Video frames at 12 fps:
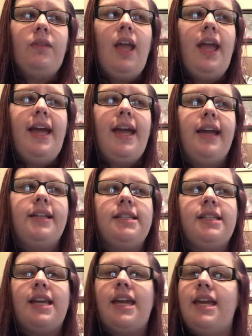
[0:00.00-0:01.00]
And
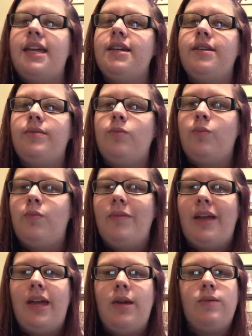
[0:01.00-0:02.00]

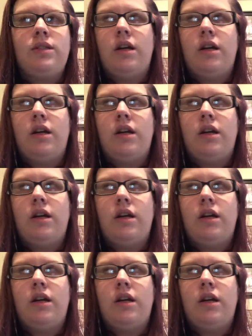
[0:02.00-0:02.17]
he was